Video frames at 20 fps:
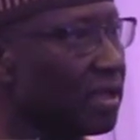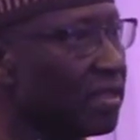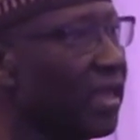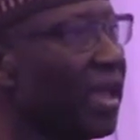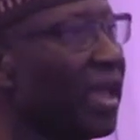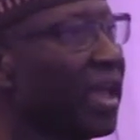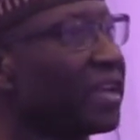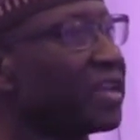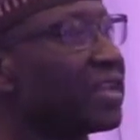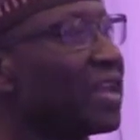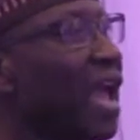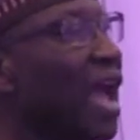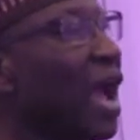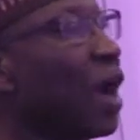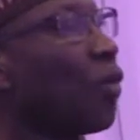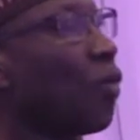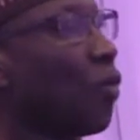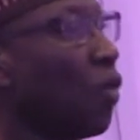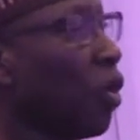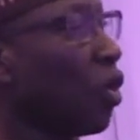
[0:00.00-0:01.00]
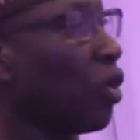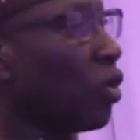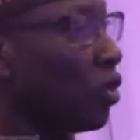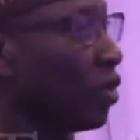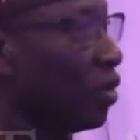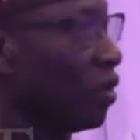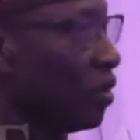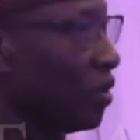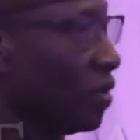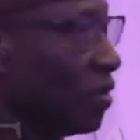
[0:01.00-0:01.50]
the entire world
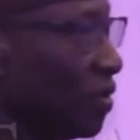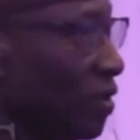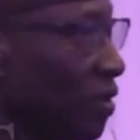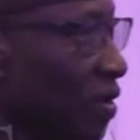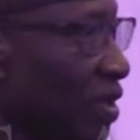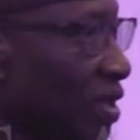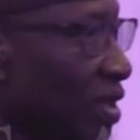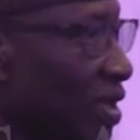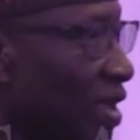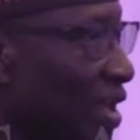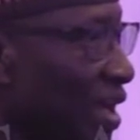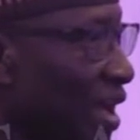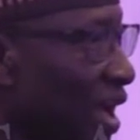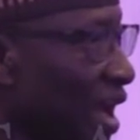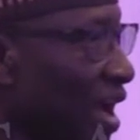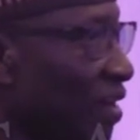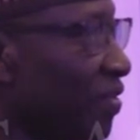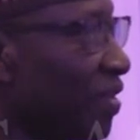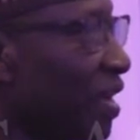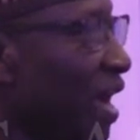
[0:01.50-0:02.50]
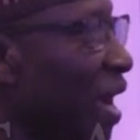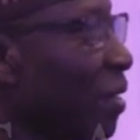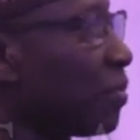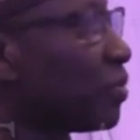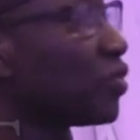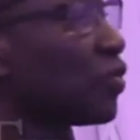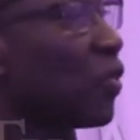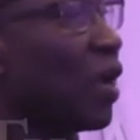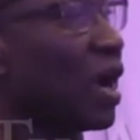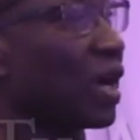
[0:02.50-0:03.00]
have
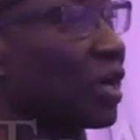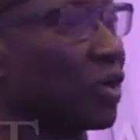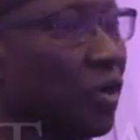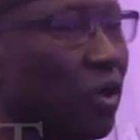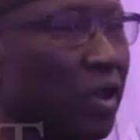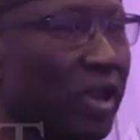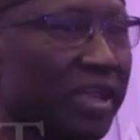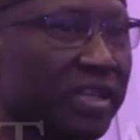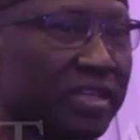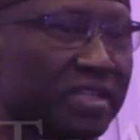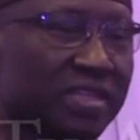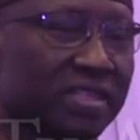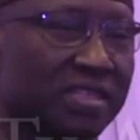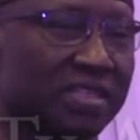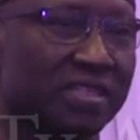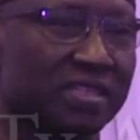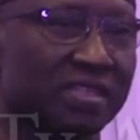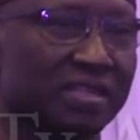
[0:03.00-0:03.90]
come to acknowledge